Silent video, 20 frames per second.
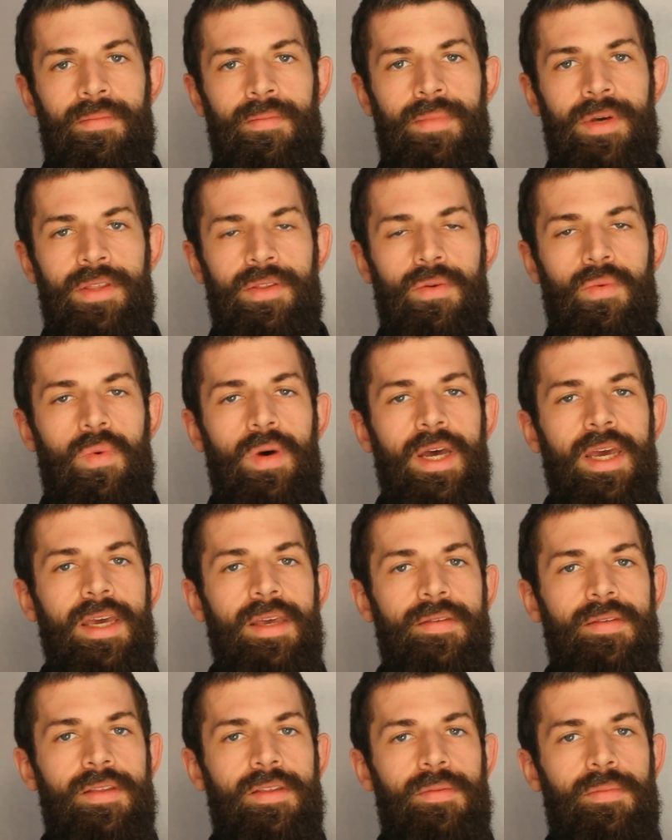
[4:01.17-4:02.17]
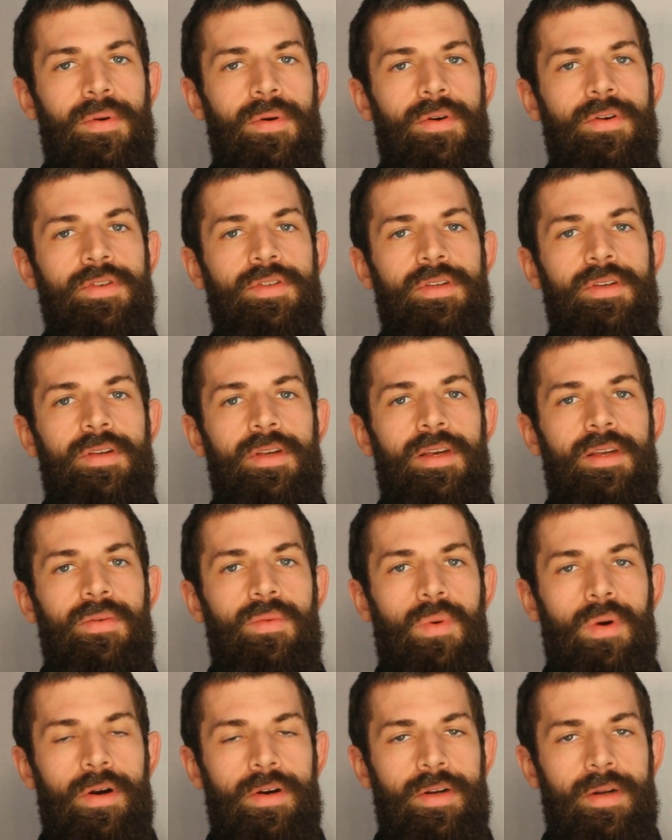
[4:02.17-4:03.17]
But the way that the person had
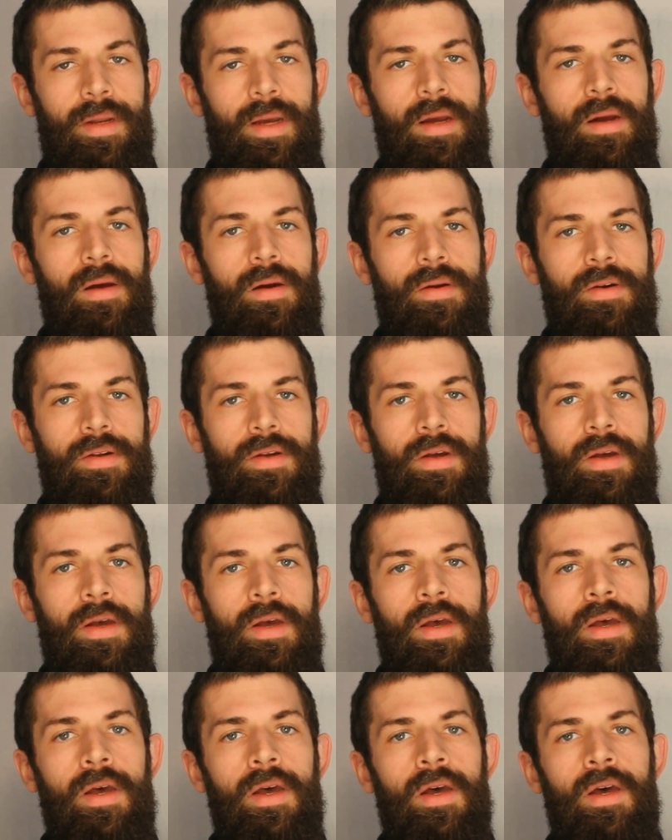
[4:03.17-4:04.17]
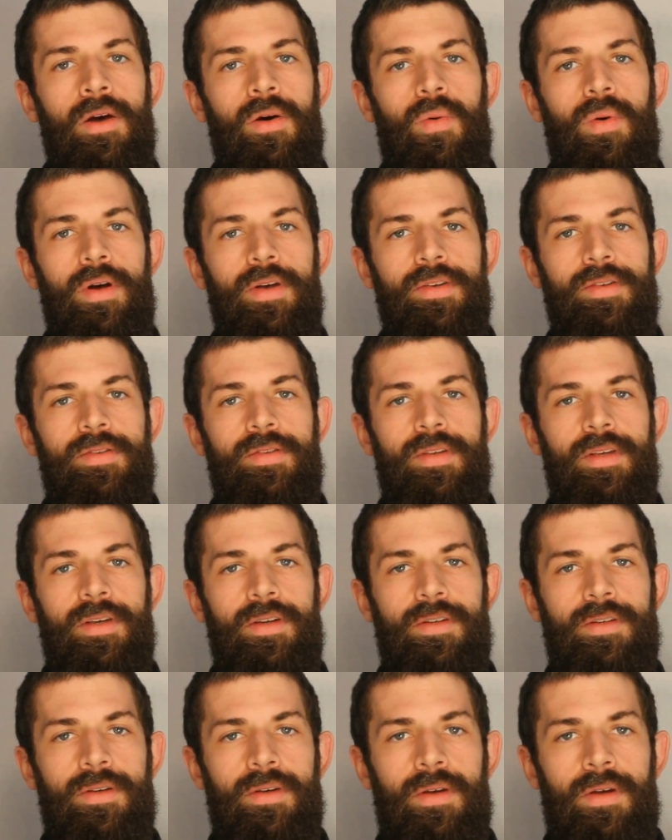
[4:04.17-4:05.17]
worked it out was
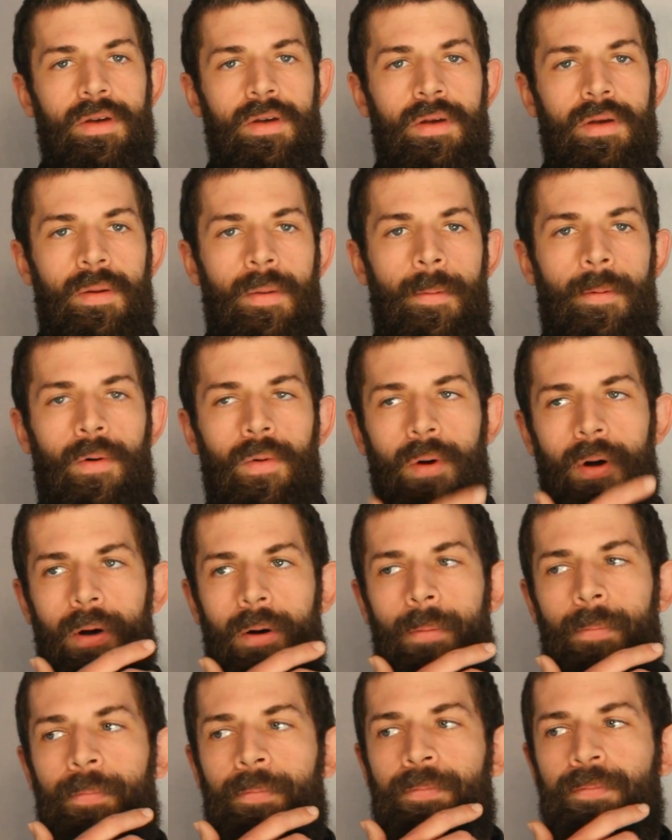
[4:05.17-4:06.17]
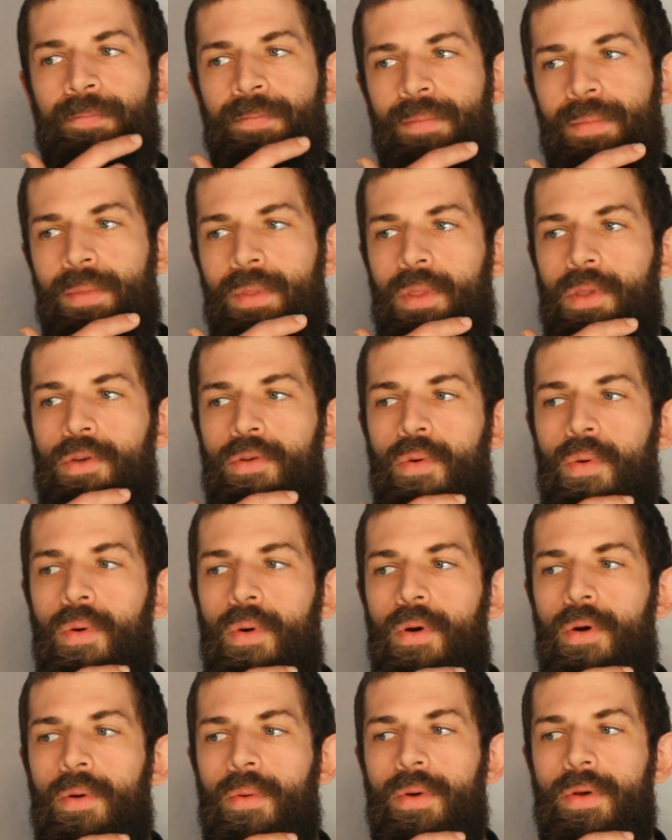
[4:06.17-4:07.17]
that, well, the
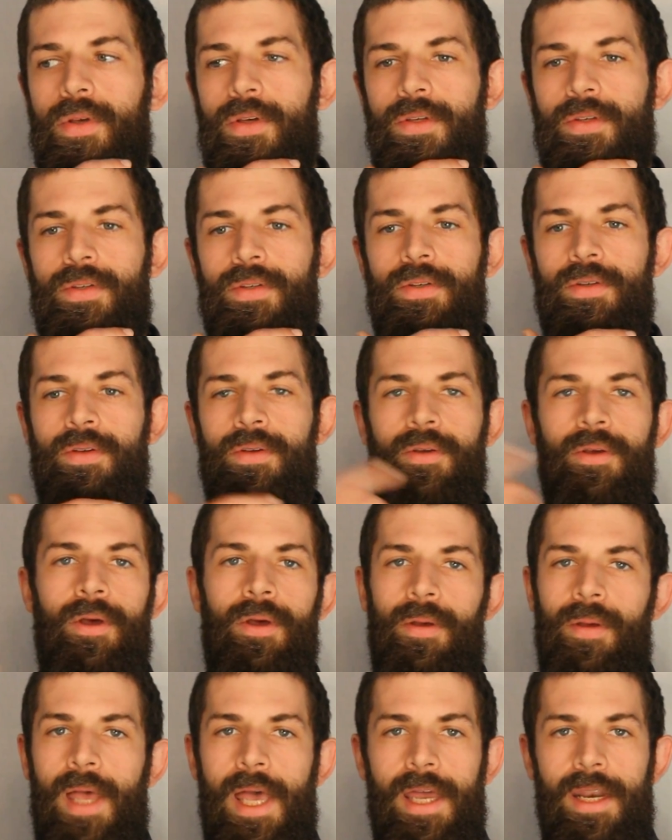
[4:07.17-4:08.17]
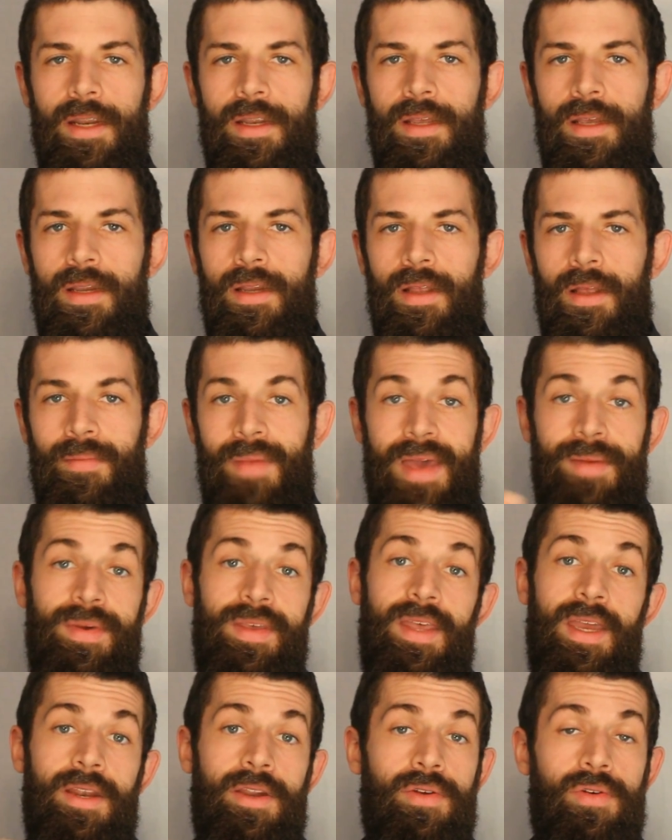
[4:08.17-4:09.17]
Torah was edited, and maybe
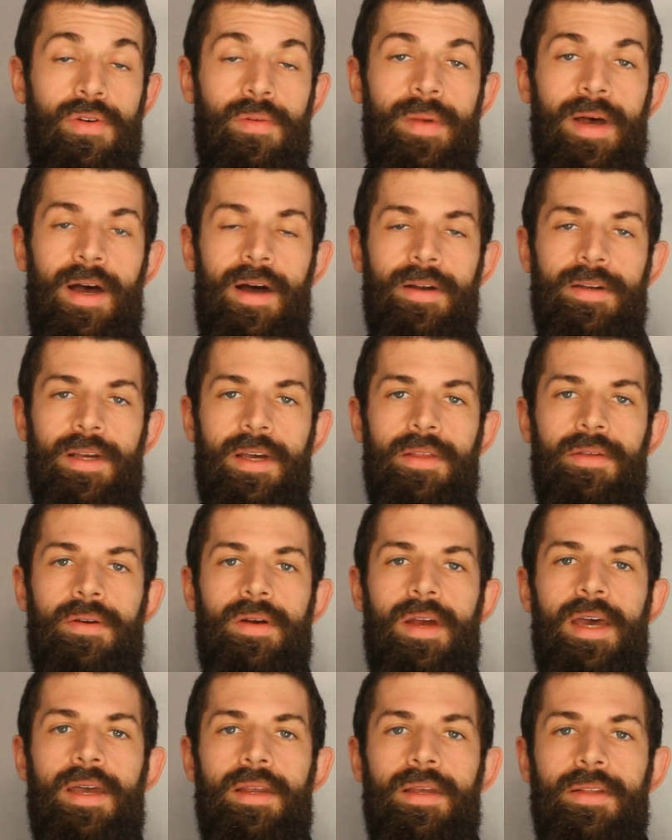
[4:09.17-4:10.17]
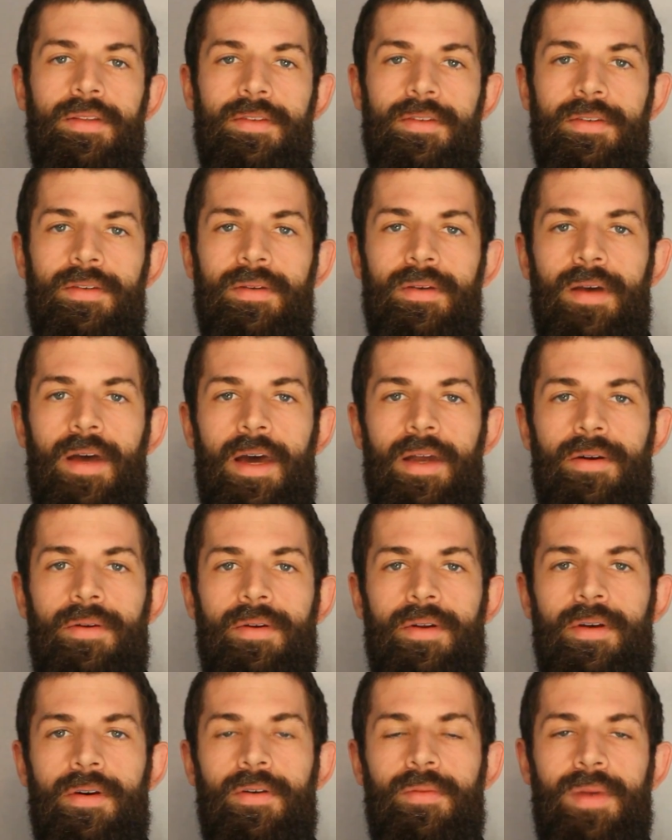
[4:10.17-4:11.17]
they knew about other edits. I don't
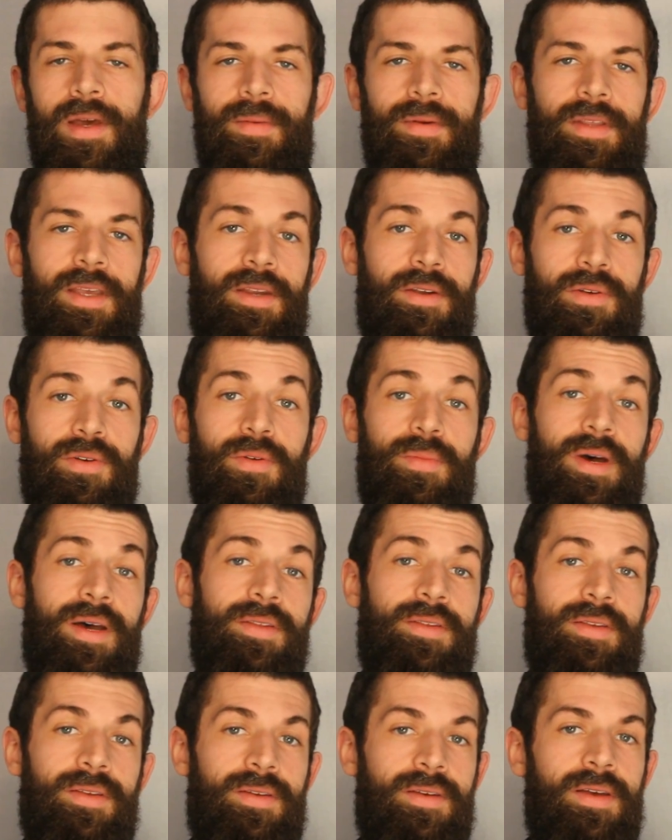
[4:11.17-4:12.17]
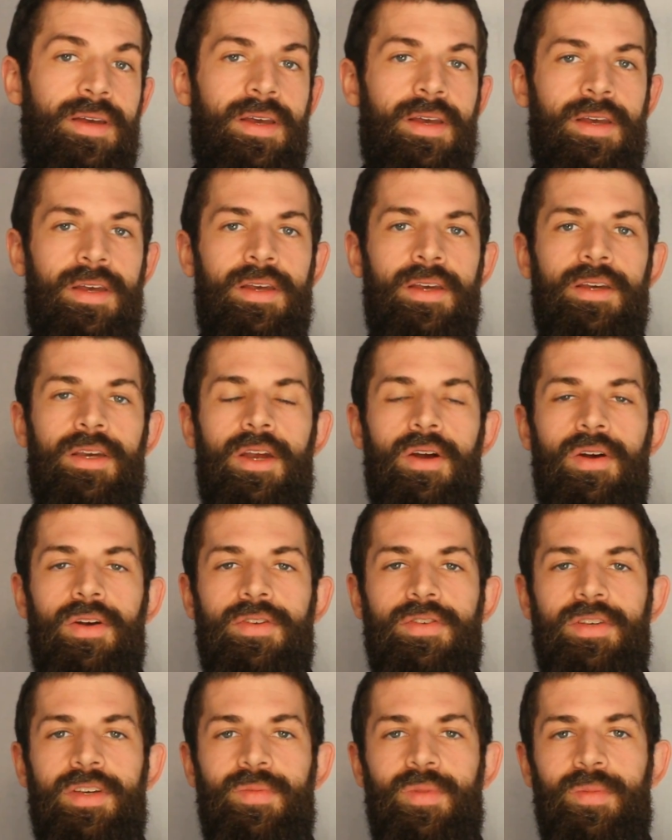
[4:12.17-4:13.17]
know. Maybe they knew about the
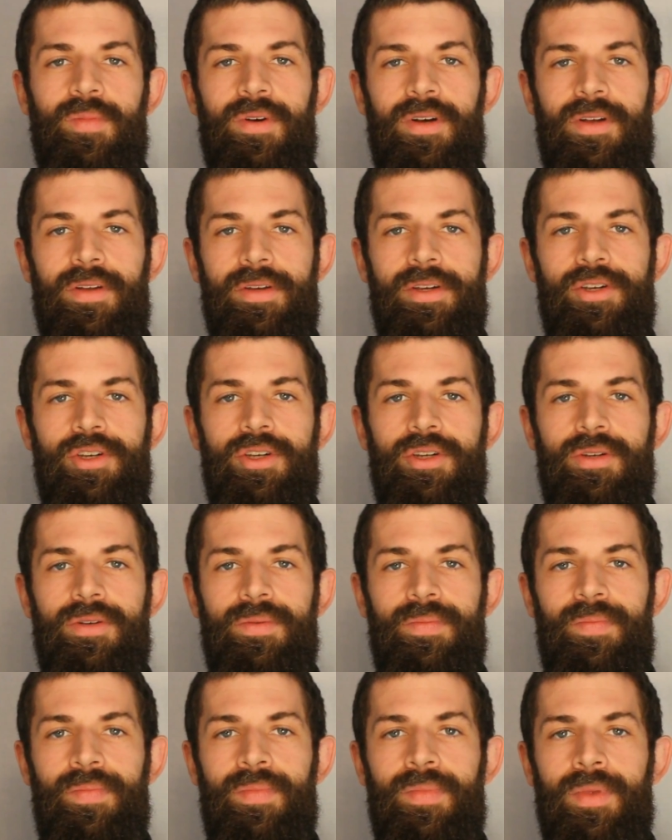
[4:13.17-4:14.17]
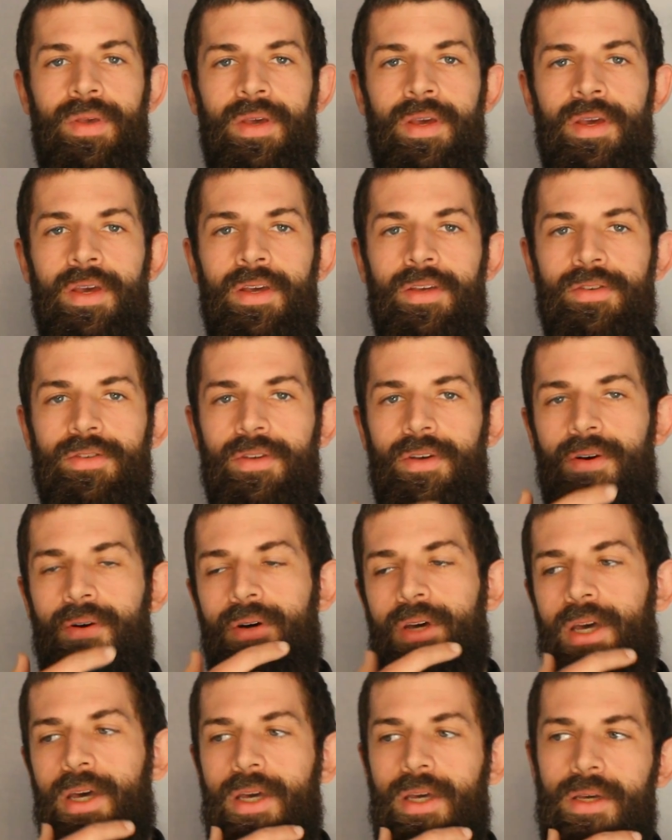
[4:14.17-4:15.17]
Gerizim Ebal issue. So,
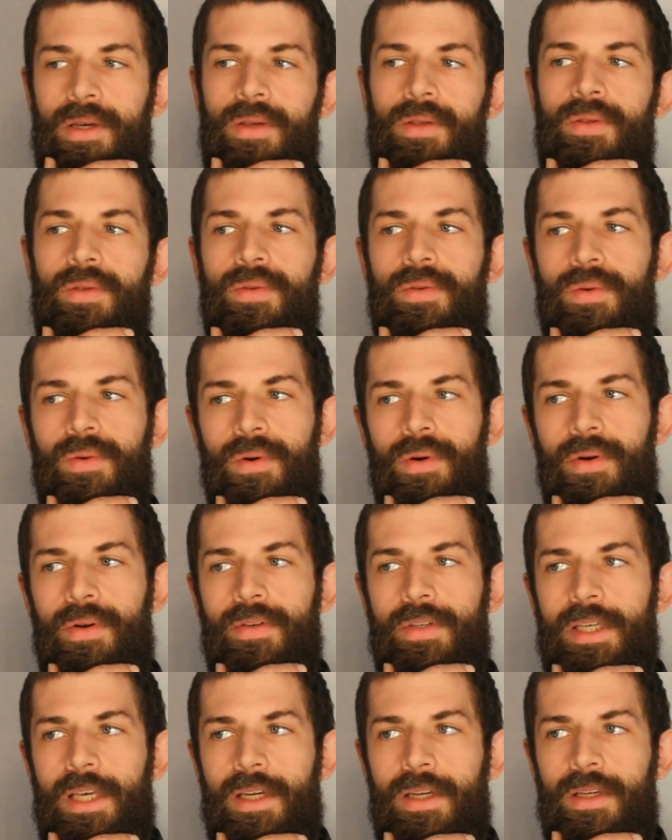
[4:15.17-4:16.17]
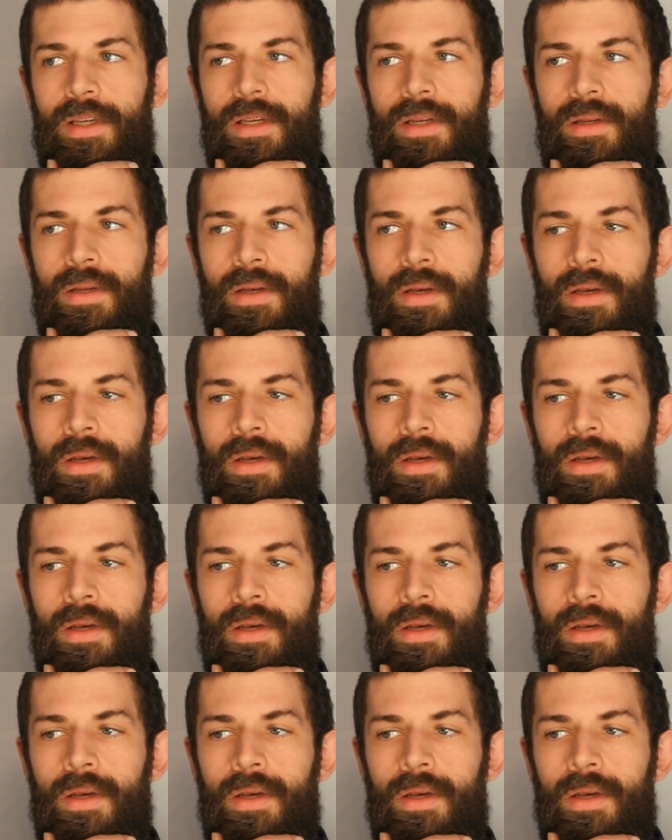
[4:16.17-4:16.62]
okay, the Torah is edited.